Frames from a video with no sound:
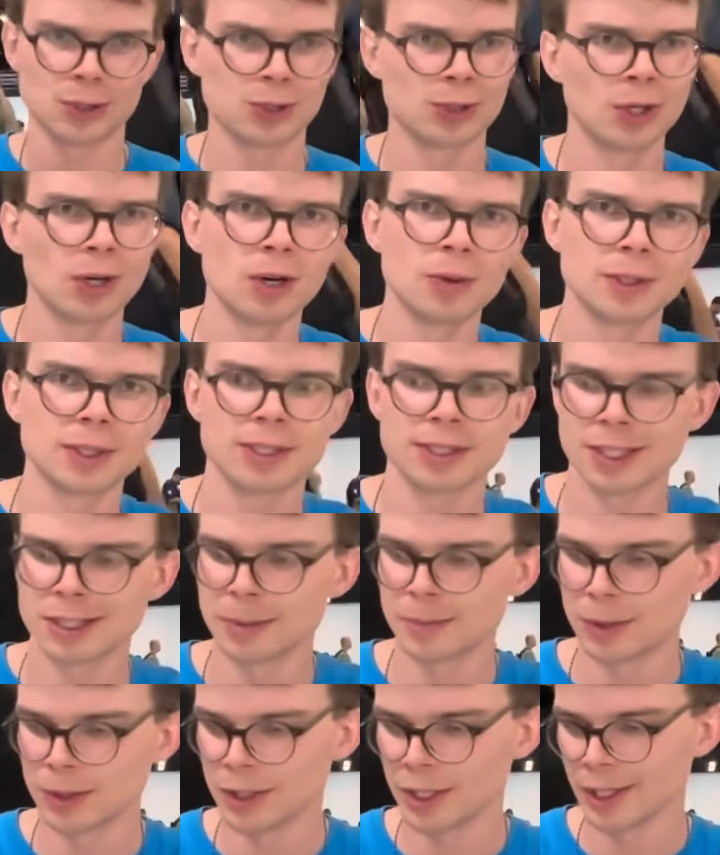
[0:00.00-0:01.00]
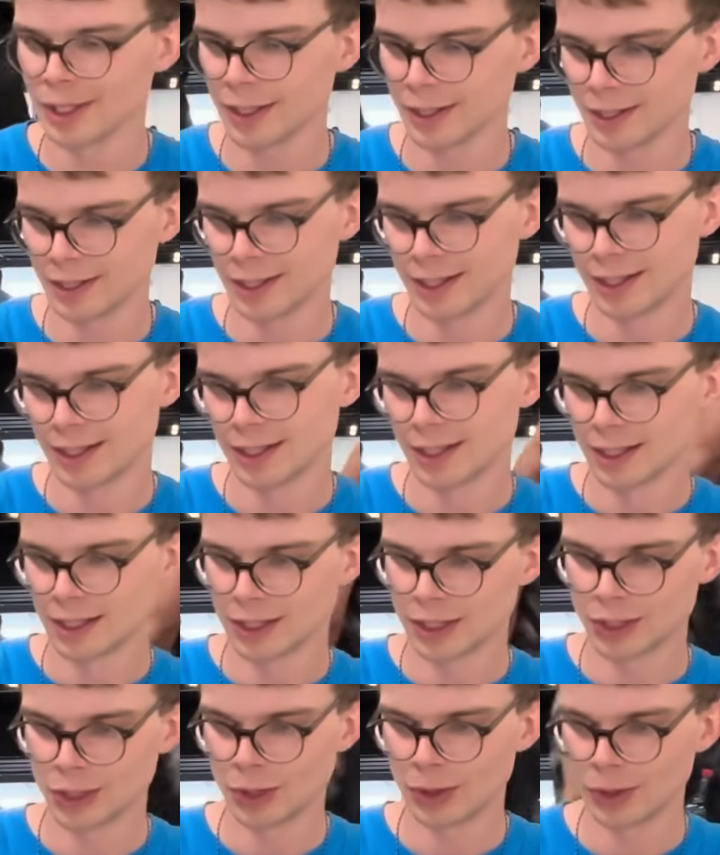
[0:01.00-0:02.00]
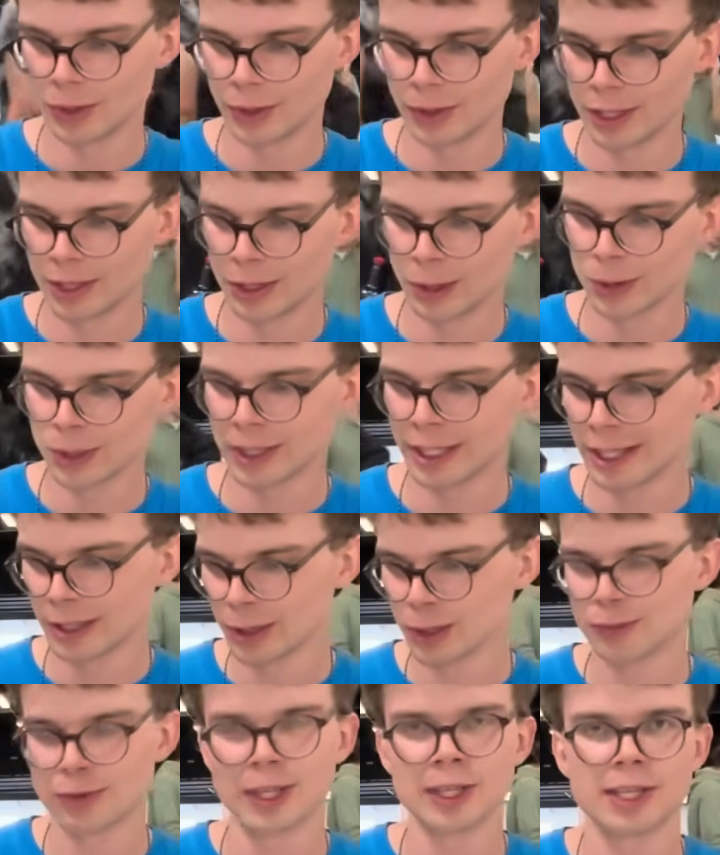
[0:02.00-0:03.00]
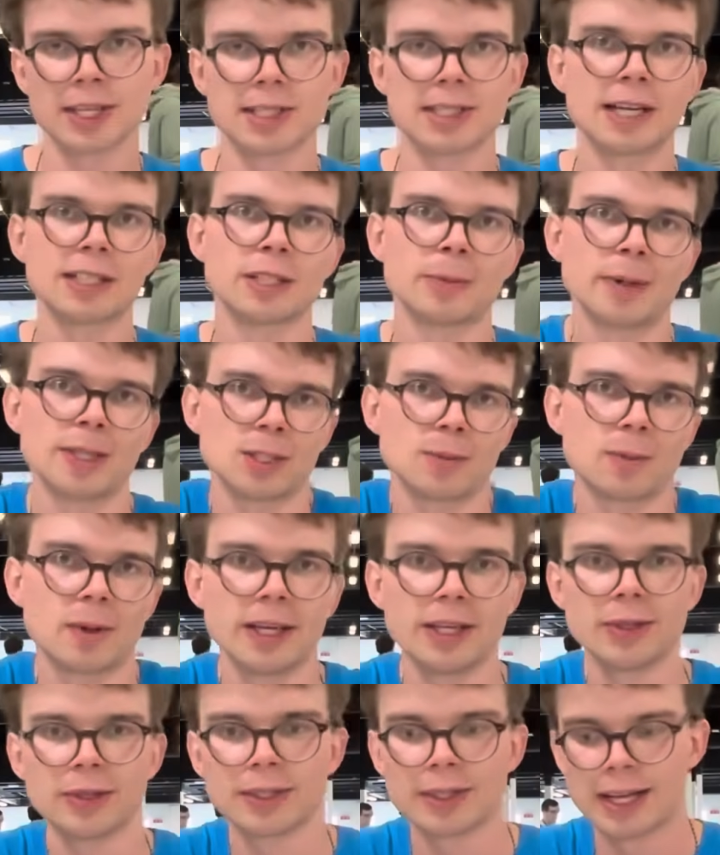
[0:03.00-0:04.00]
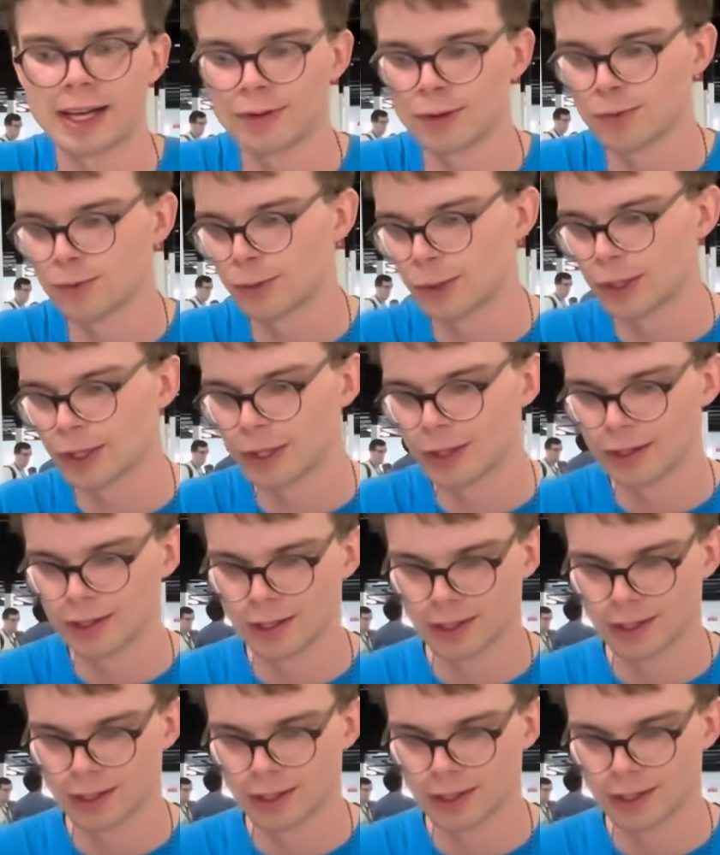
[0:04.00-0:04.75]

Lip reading: a draw with the Sunday Pudding. So in those scenarios, Frankie is like the best play you can have on 4 Don.